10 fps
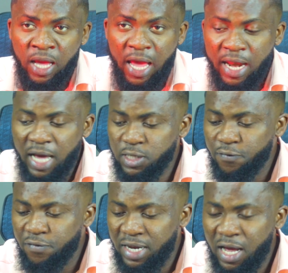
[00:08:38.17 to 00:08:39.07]
And as
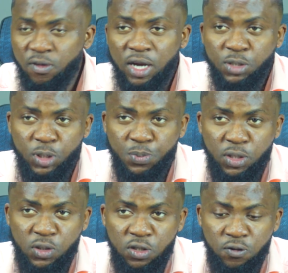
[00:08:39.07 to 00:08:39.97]
of now, as we
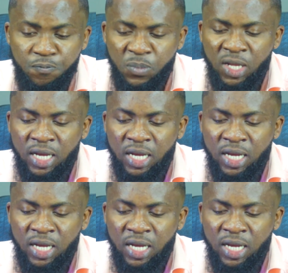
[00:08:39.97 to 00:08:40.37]
speak to you,